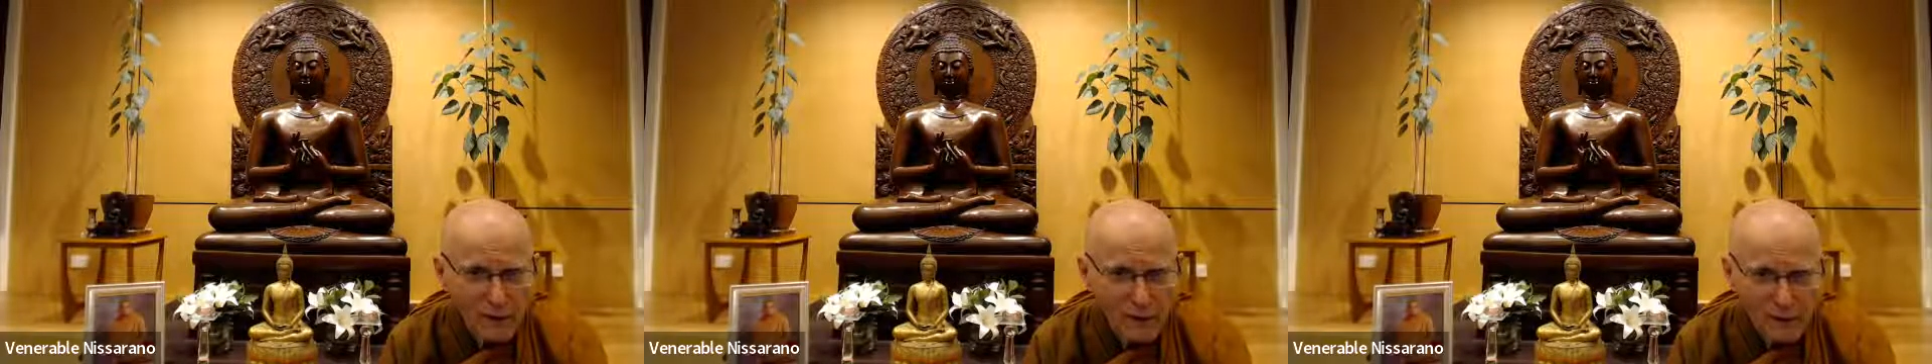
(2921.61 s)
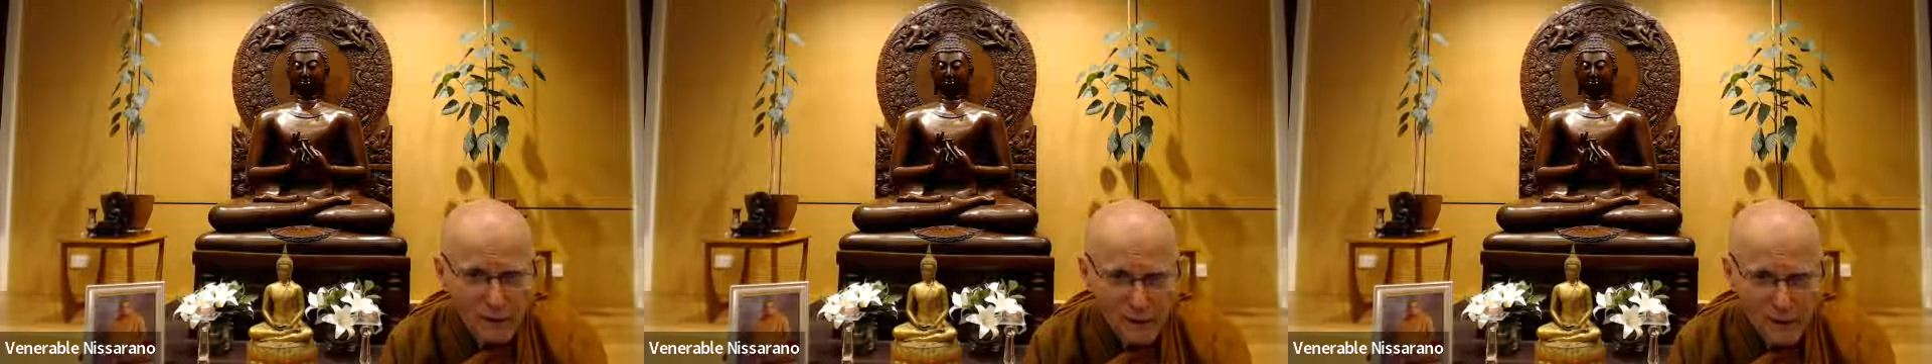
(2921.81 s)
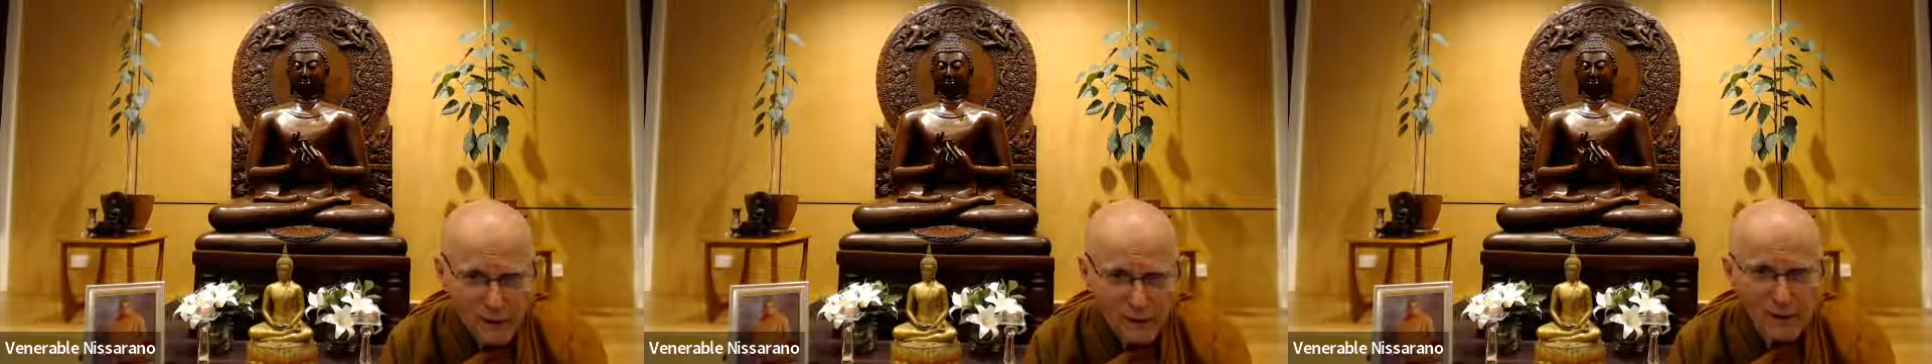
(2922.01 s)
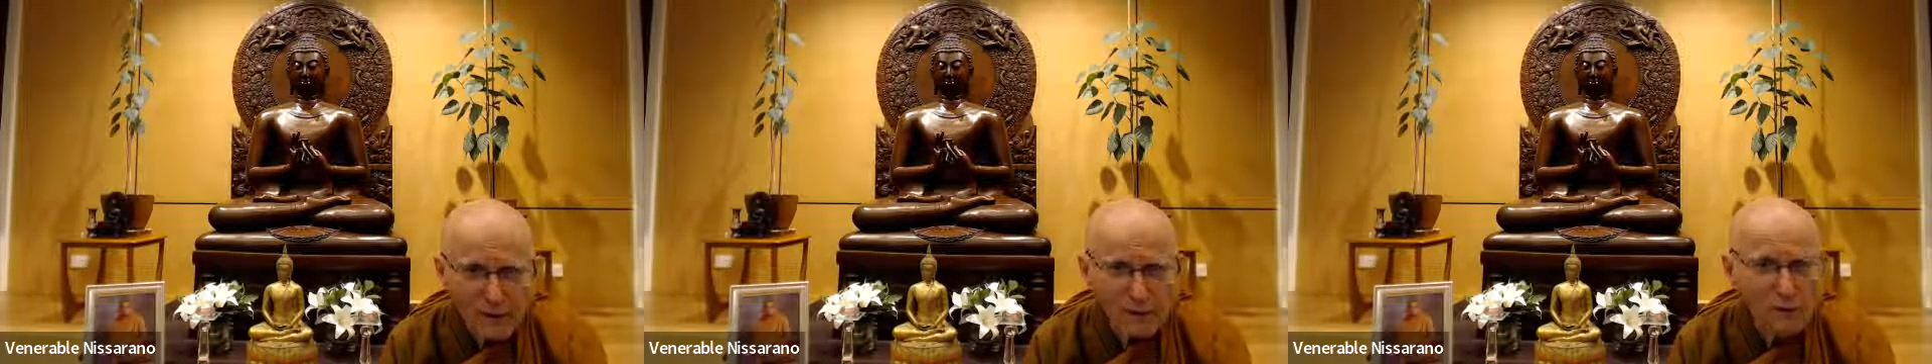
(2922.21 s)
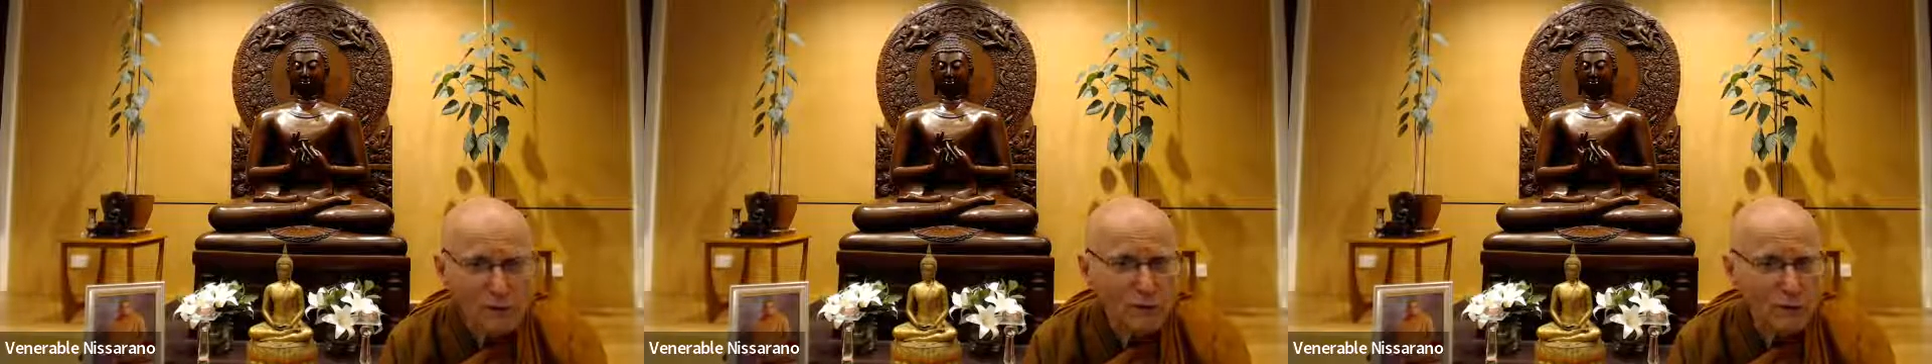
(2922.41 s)

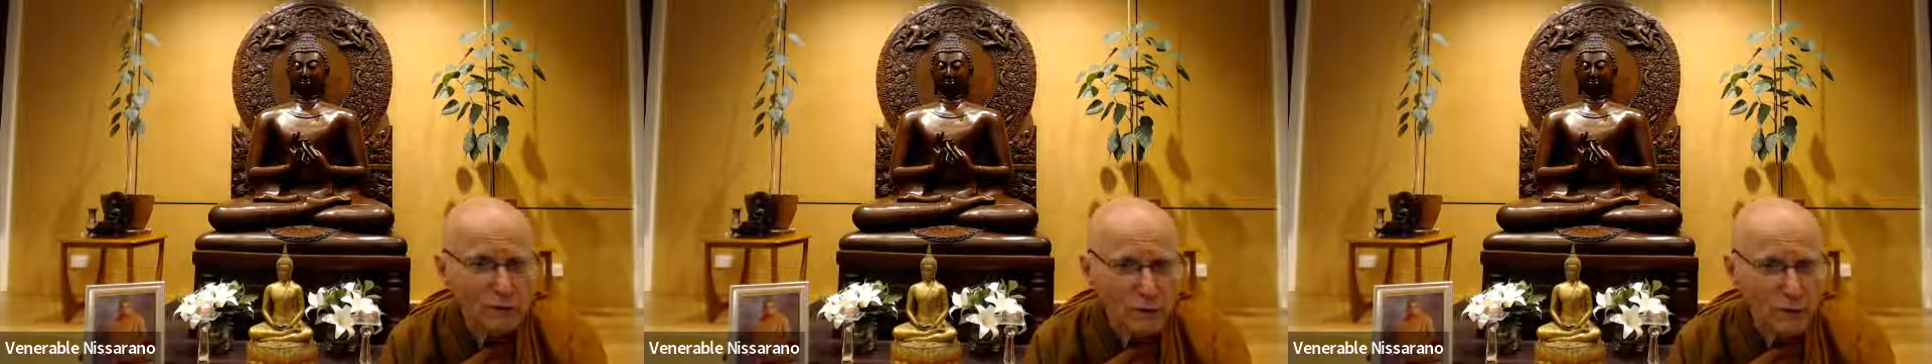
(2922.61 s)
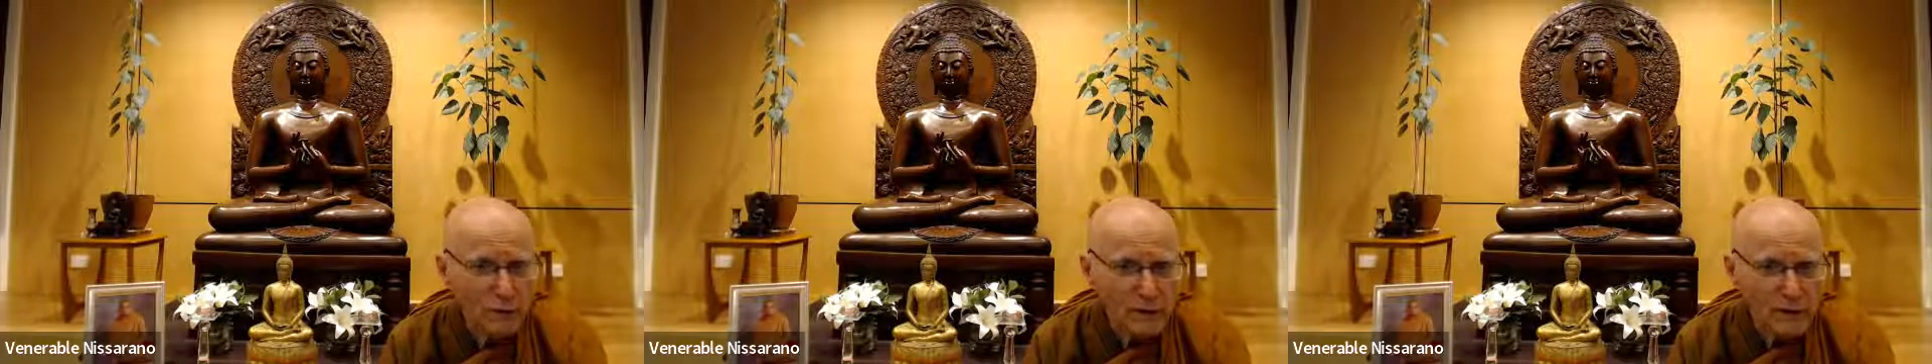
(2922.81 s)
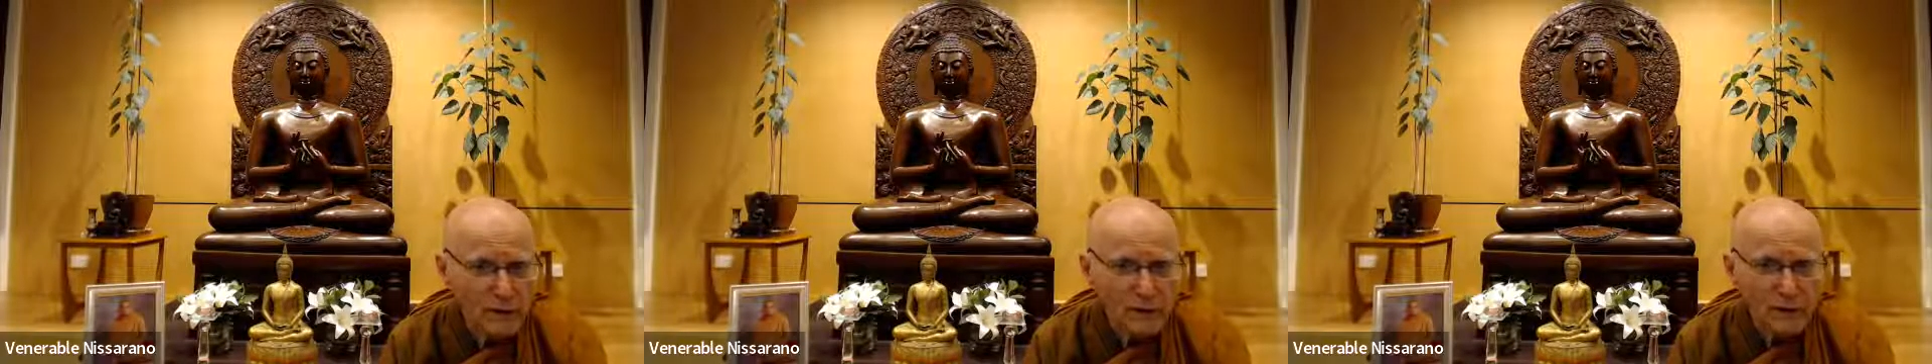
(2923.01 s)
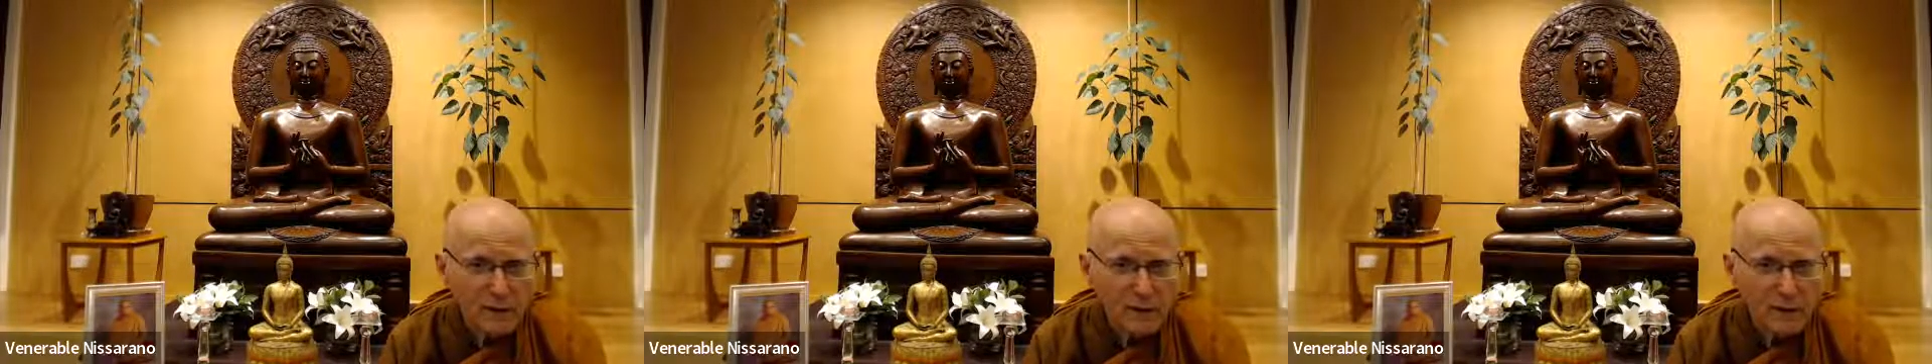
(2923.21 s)
gladness and joy.